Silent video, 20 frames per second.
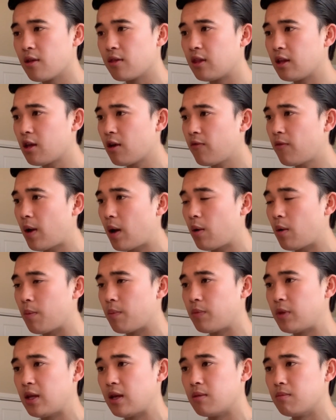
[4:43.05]
think
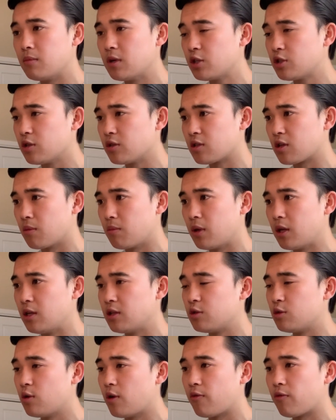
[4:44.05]
about the admissions
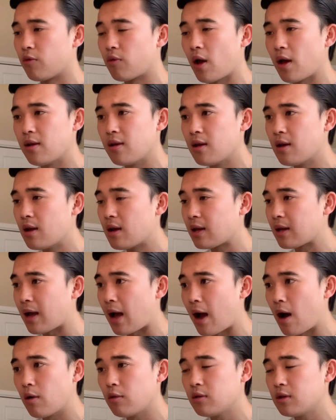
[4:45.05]
committees who have read
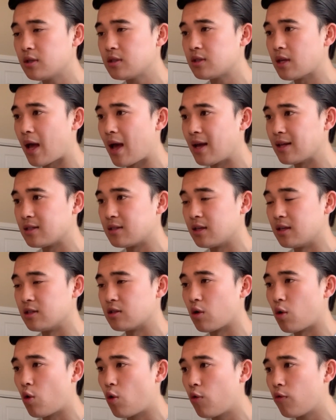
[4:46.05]
countless
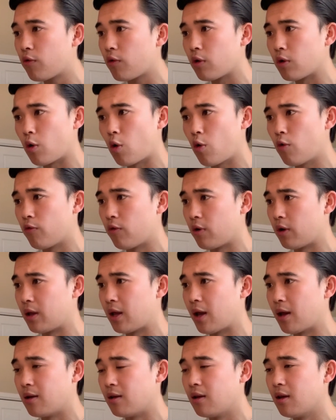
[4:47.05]
essays over and over
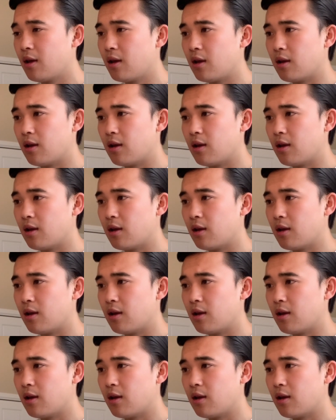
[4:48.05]
again.